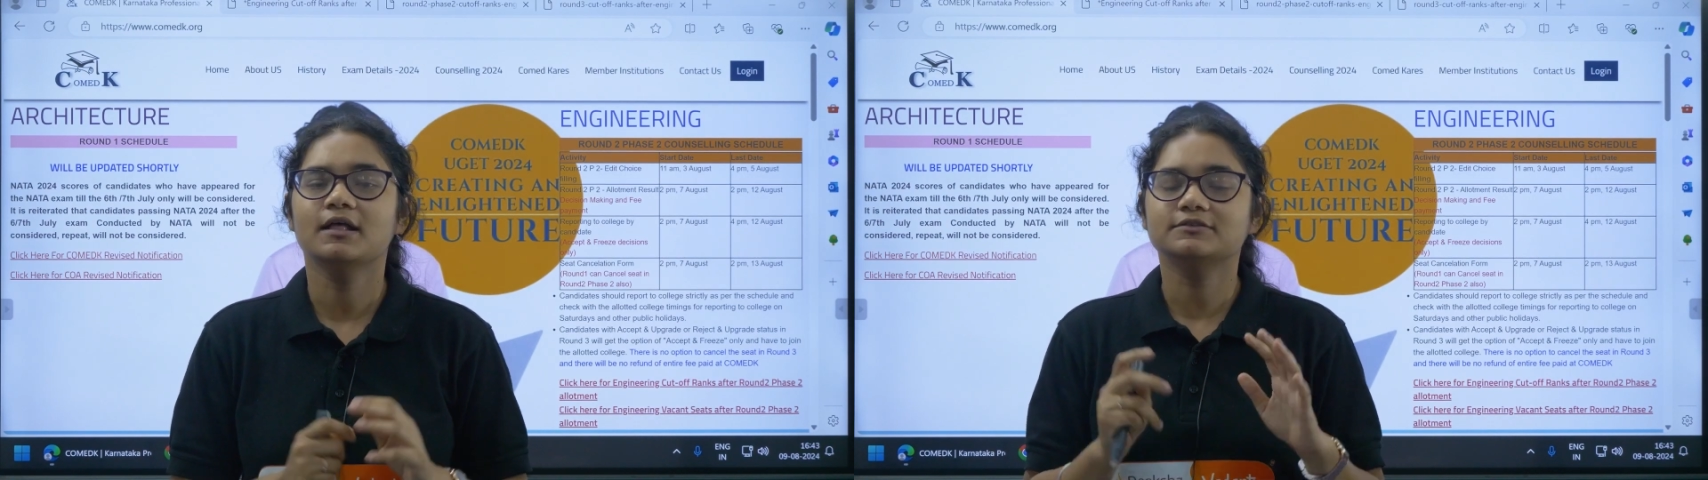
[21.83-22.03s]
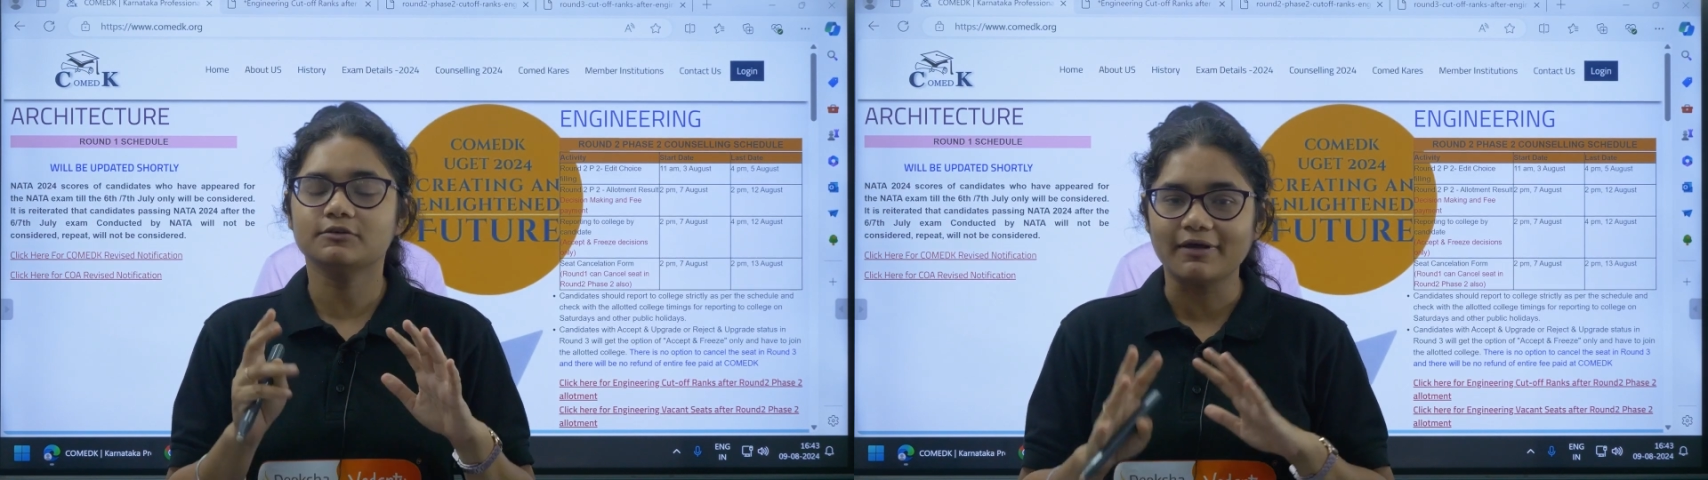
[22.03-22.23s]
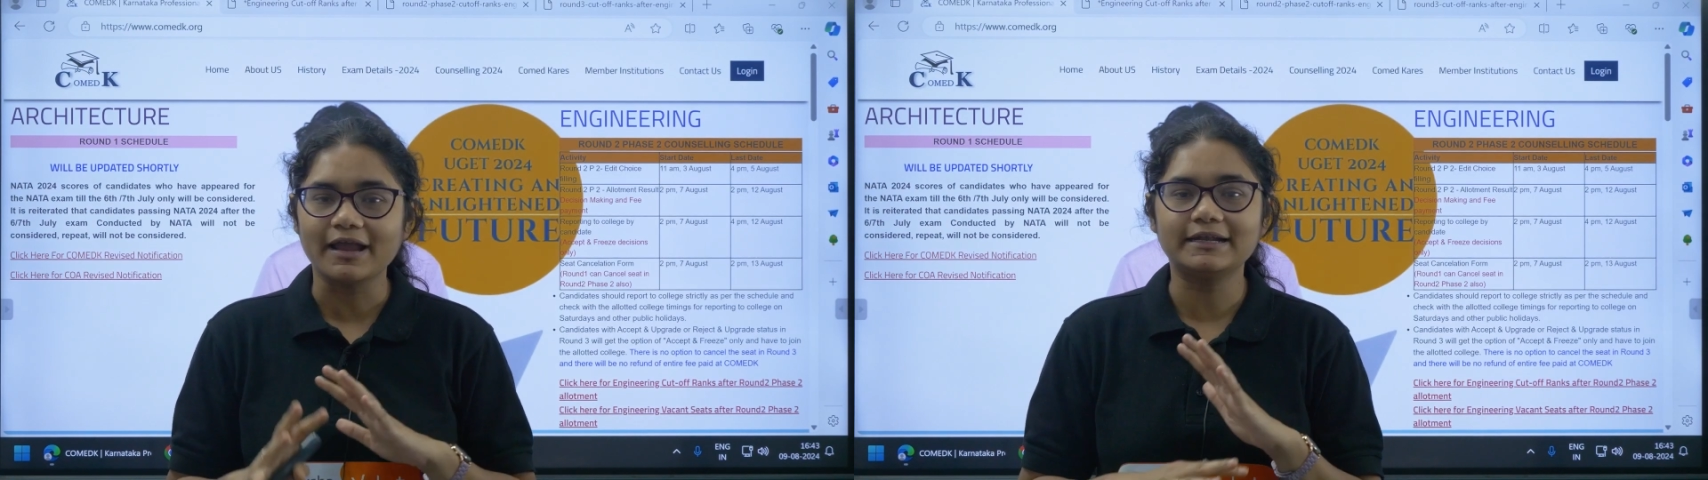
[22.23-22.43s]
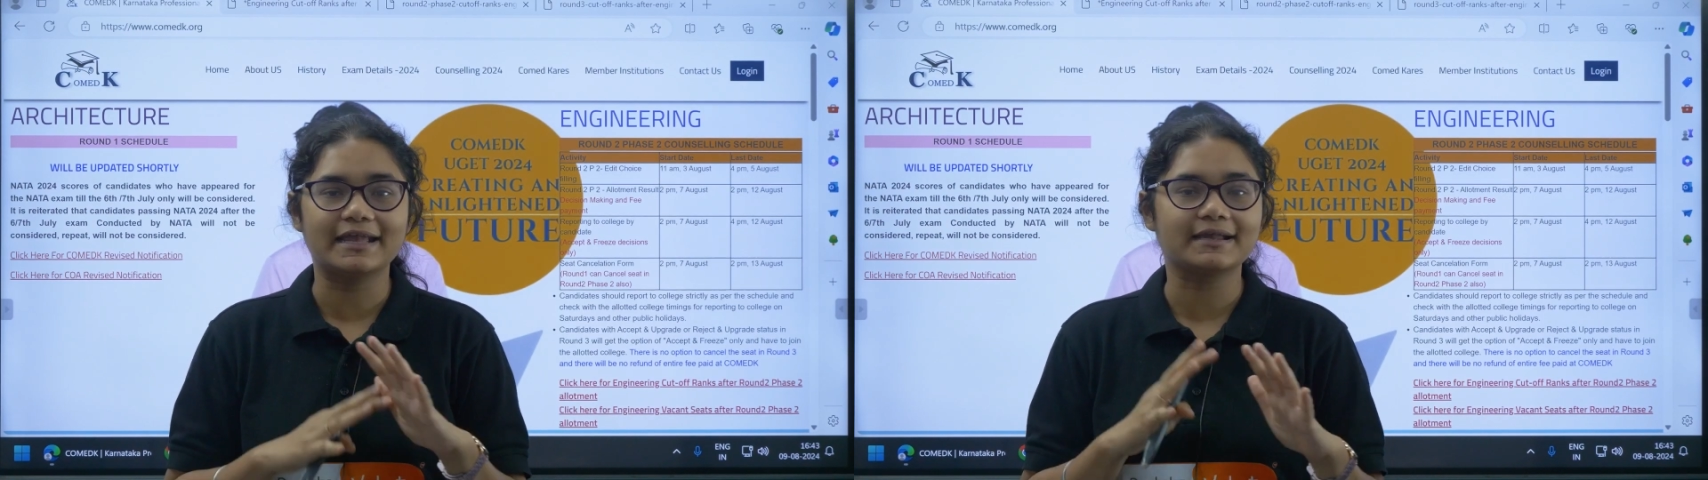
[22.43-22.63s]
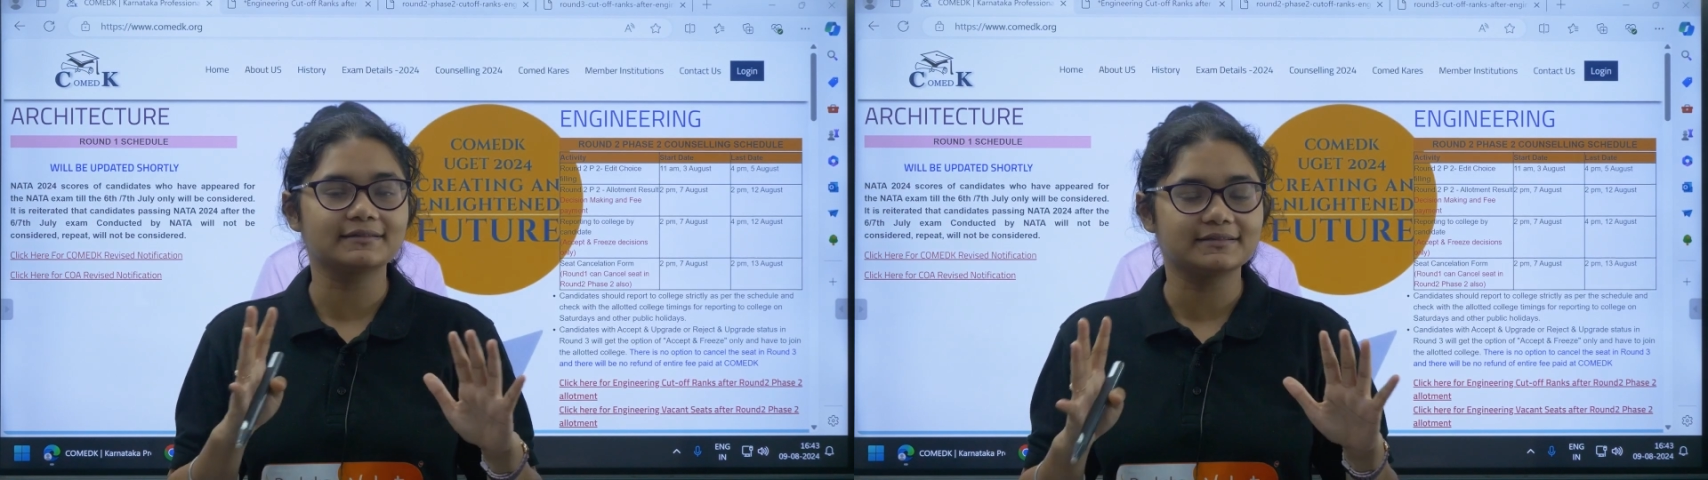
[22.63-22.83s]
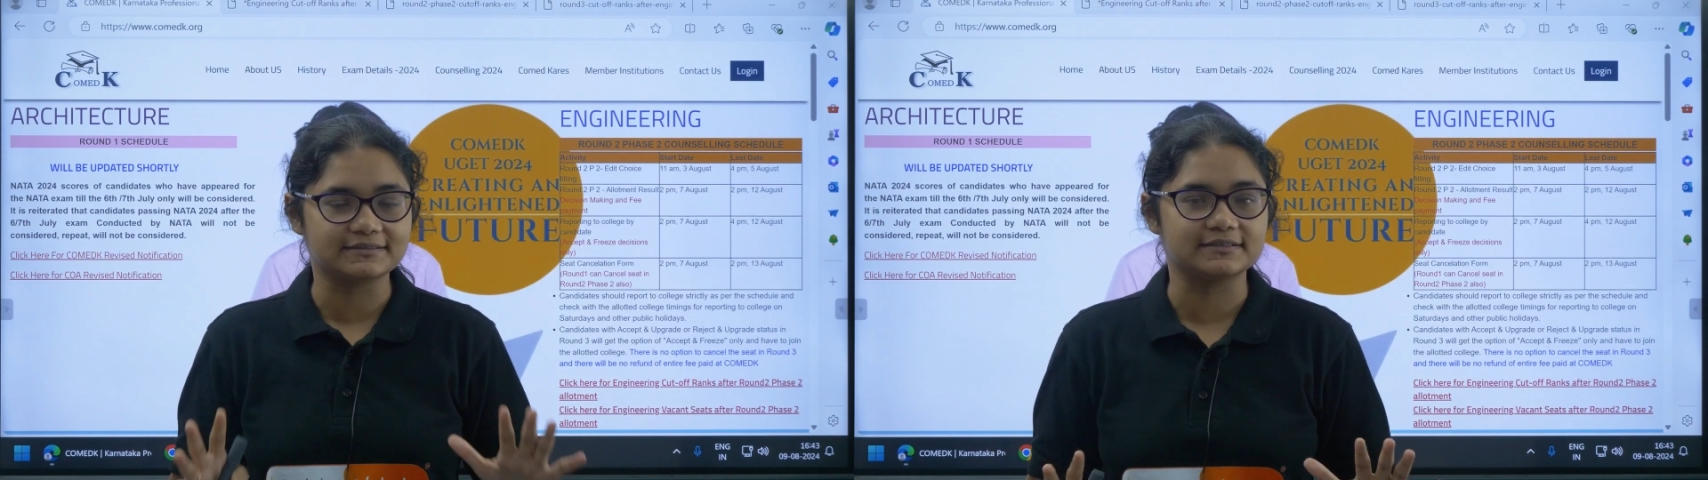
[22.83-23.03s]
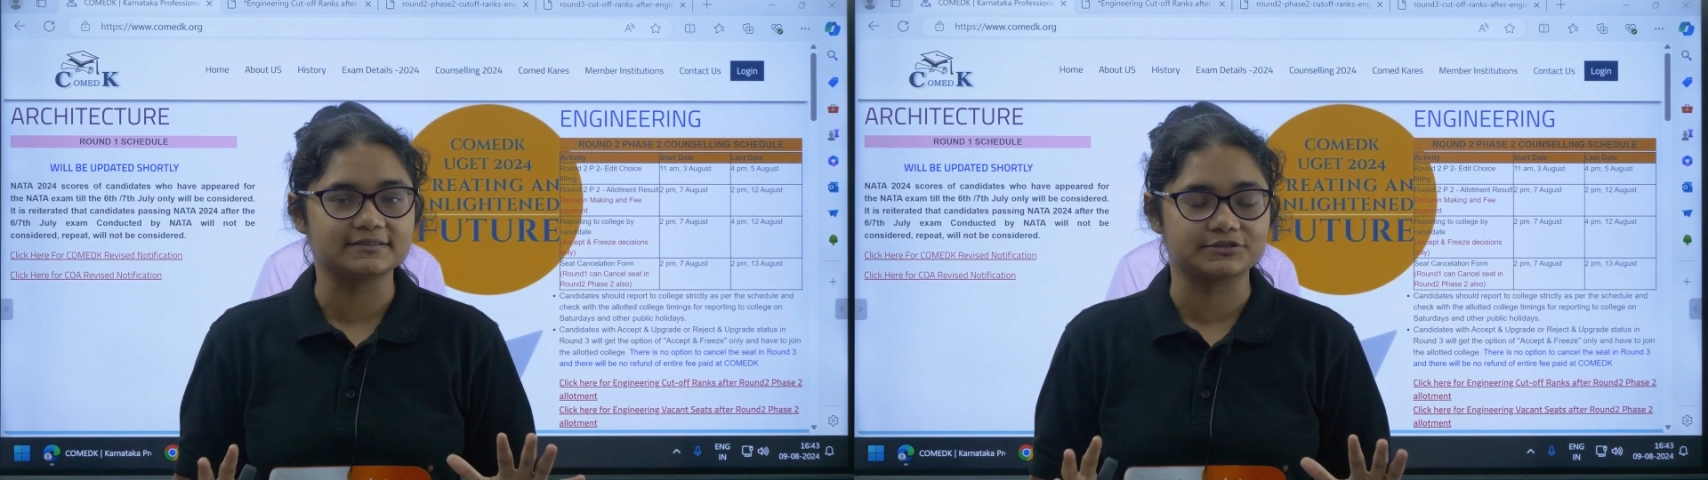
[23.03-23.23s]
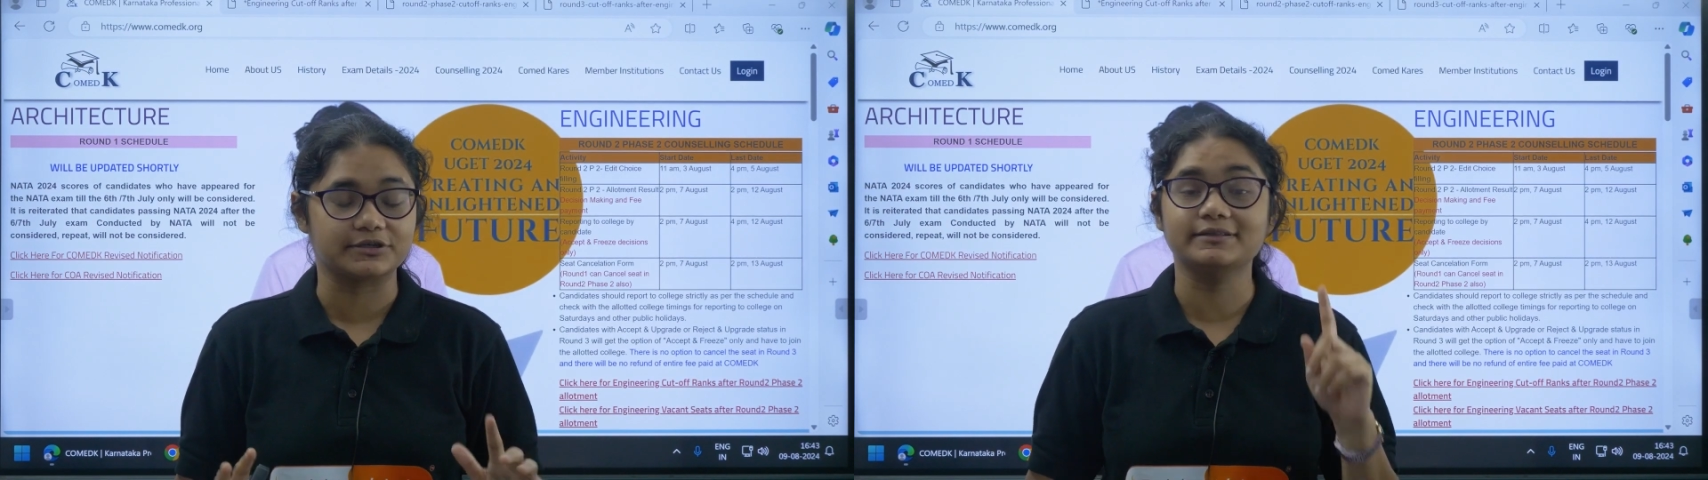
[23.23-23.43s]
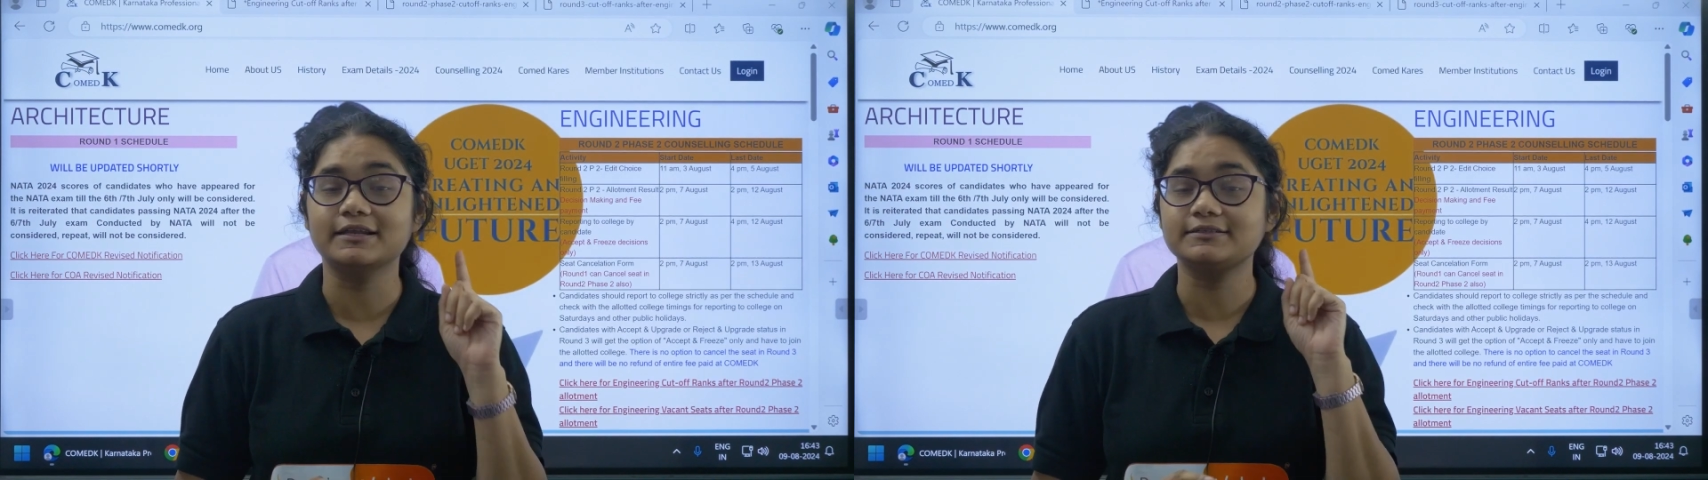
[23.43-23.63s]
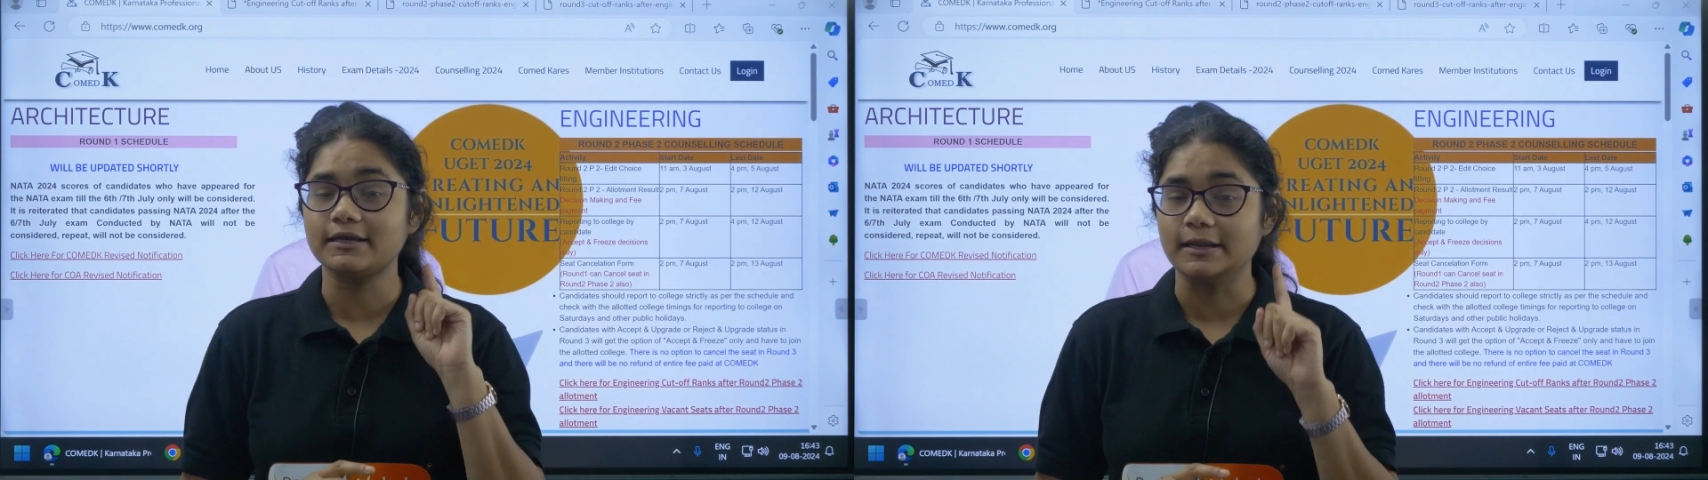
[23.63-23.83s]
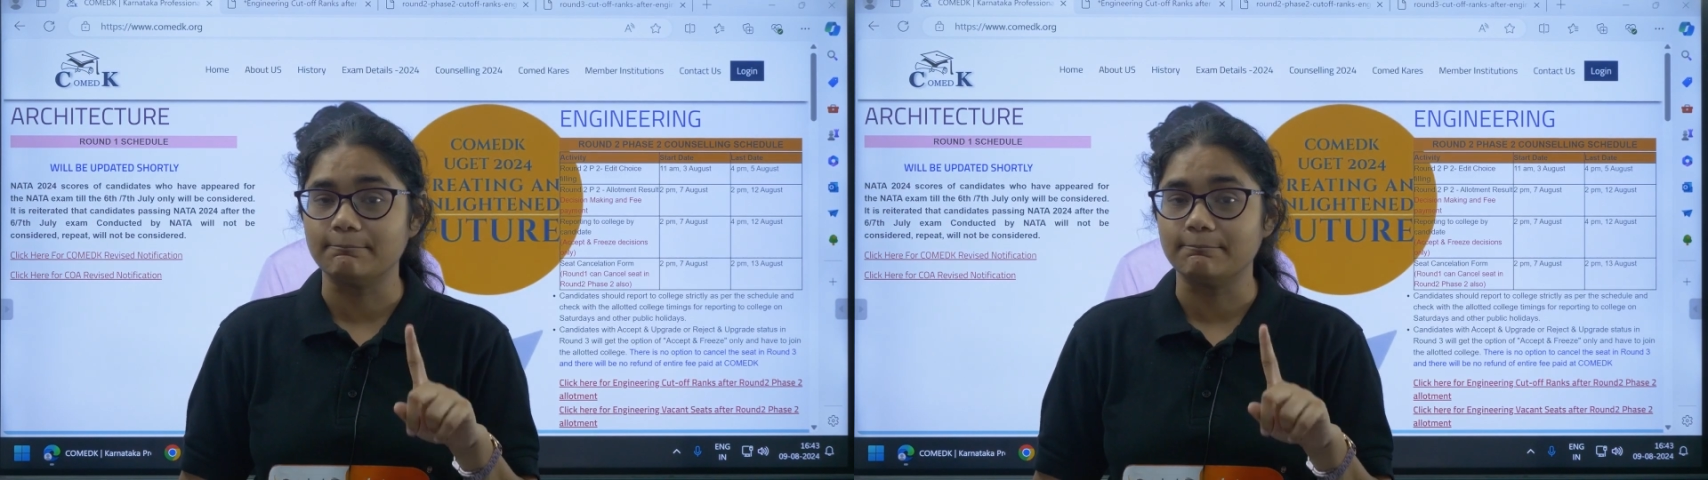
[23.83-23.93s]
so while taking this decision there is an